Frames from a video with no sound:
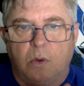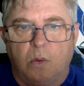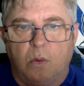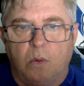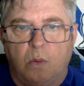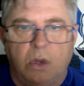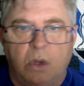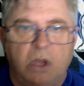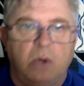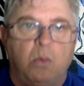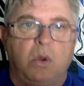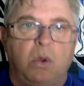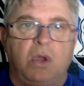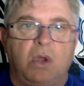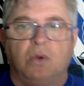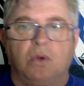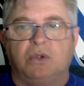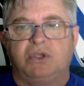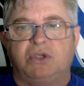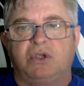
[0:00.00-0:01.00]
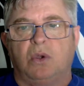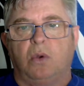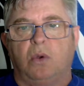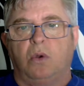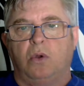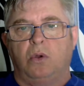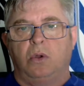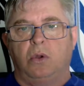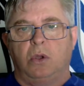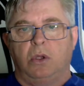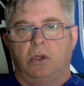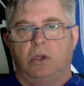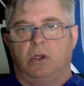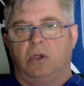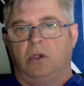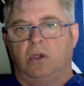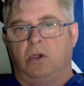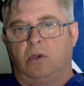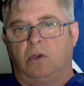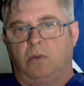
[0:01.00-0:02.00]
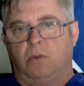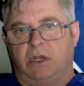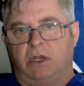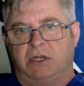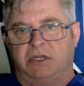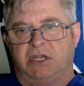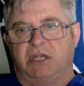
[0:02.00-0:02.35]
we all saw when